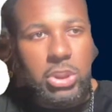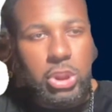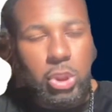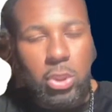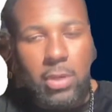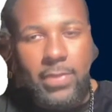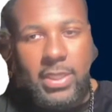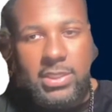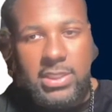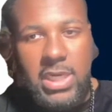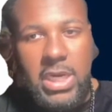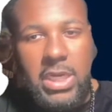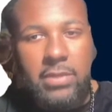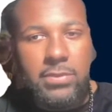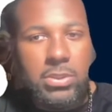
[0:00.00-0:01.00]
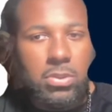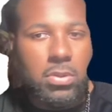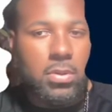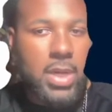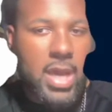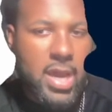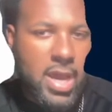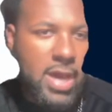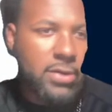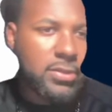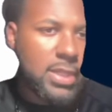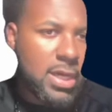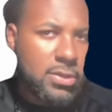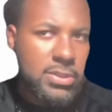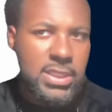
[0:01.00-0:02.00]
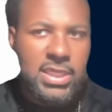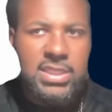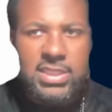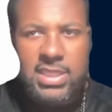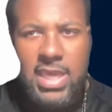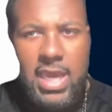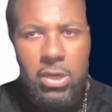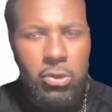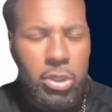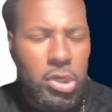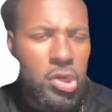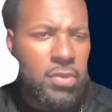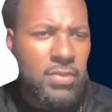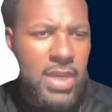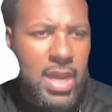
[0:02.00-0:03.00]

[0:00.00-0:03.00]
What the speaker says: show up at times, so I'll take Seattle here.